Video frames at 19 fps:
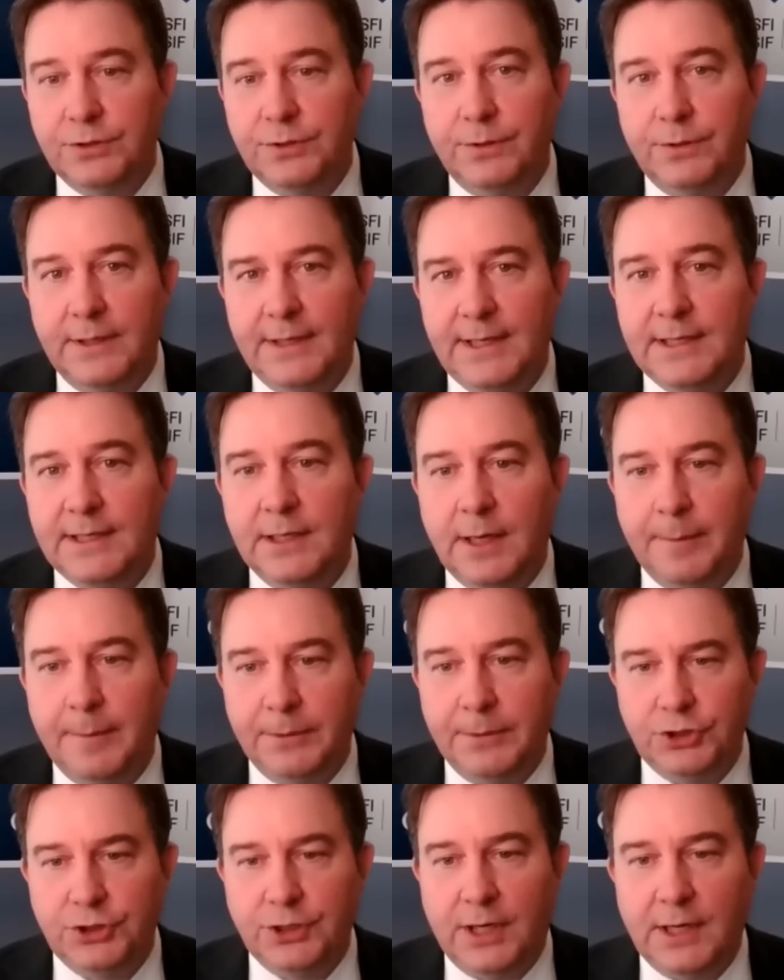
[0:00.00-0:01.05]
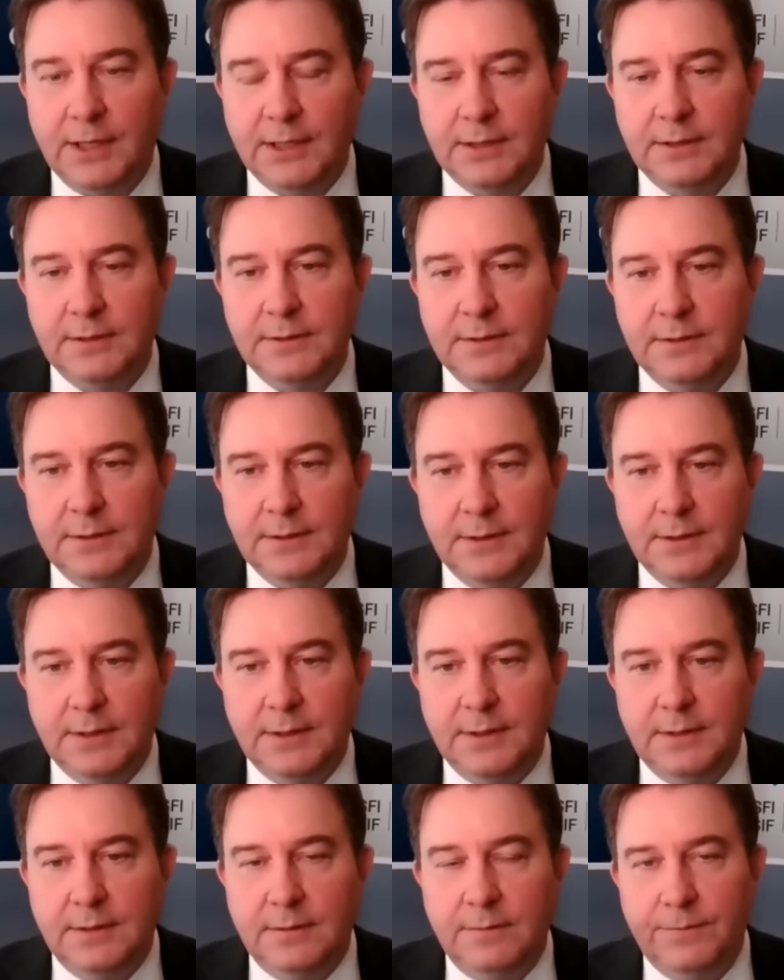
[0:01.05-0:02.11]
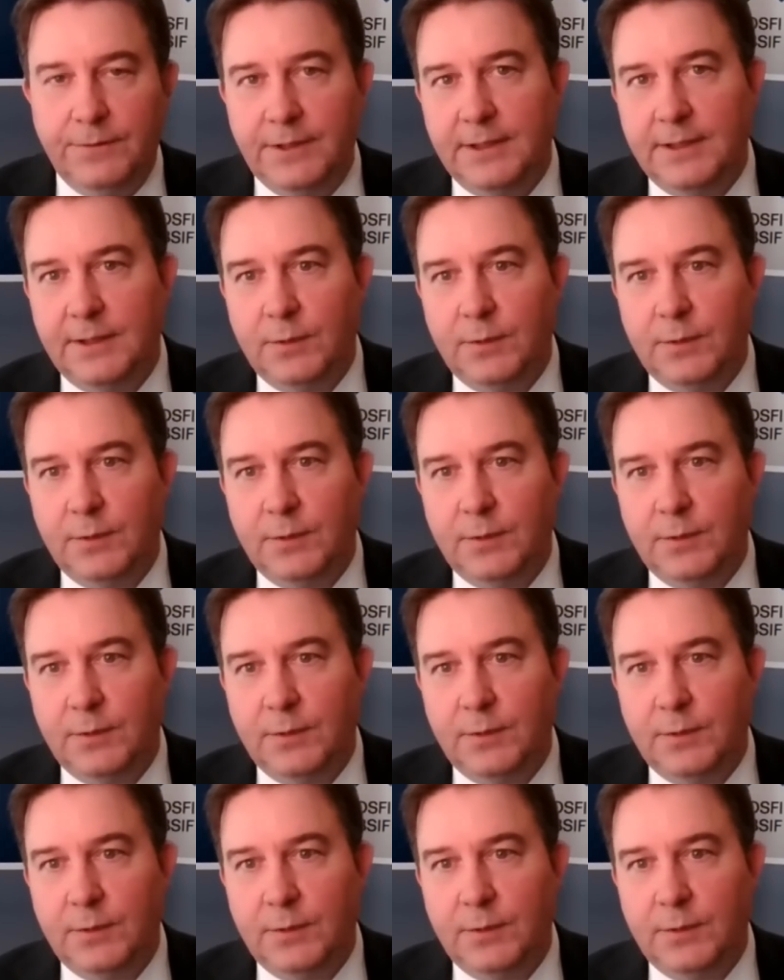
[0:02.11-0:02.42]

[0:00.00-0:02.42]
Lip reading: or economic shock via